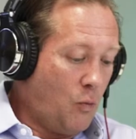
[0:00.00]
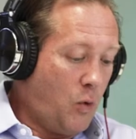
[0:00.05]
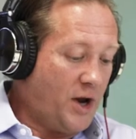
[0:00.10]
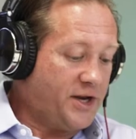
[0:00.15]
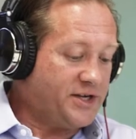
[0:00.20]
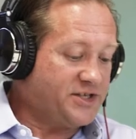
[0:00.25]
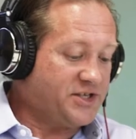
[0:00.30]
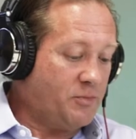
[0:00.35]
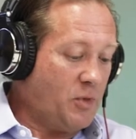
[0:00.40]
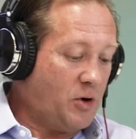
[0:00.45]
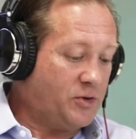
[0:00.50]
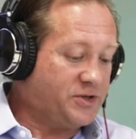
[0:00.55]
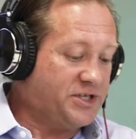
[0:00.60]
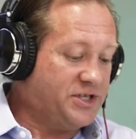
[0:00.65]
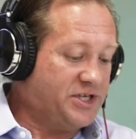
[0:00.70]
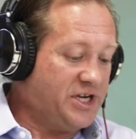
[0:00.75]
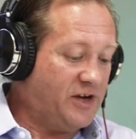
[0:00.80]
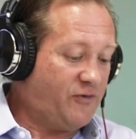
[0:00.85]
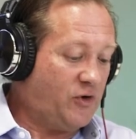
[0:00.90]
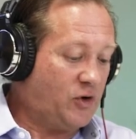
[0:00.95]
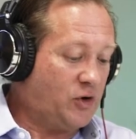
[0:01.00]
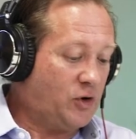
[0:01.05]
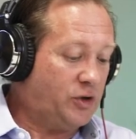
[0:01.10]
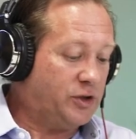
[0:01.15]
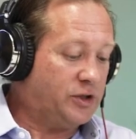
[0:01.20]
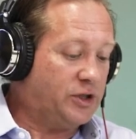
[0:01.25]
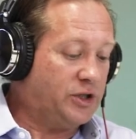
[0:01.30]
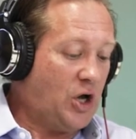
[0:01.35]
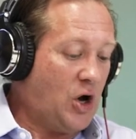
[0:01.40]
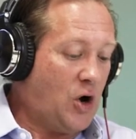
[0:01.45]
what is the most
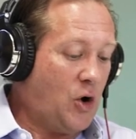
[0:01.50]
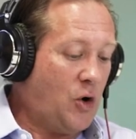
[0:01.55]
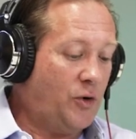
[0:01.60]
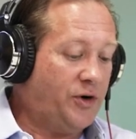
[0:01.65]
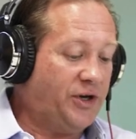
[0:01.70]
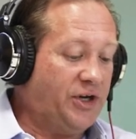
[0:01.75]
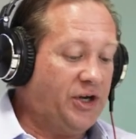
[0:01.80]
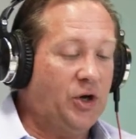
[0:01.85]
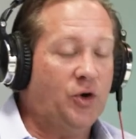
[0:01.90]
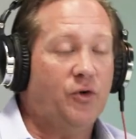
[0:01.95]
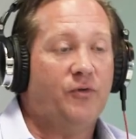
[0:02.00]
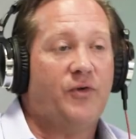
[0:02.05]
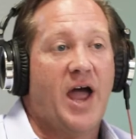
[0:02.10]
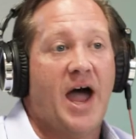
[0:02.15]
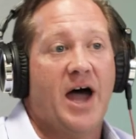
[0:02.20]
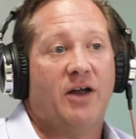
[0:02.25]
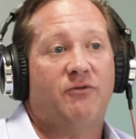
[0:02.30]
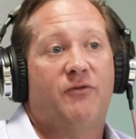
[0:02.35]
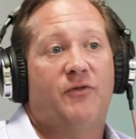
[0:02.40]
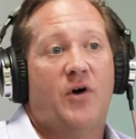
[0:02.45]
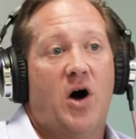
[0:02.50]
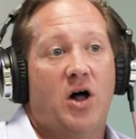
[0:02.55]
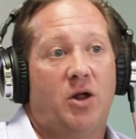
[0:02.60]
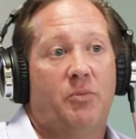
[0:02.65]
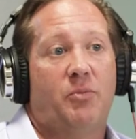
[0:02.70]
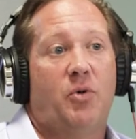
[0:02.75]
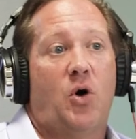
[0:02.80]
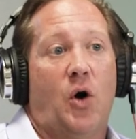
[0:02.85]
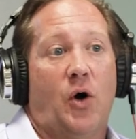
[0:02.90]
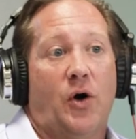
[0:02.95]
difficult loan you've had fall
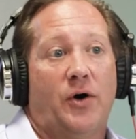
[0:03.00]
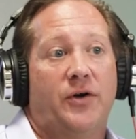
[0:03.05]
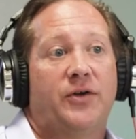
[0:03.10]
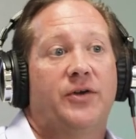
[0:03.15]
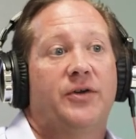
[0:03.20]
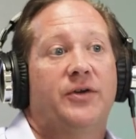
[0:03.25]
apart?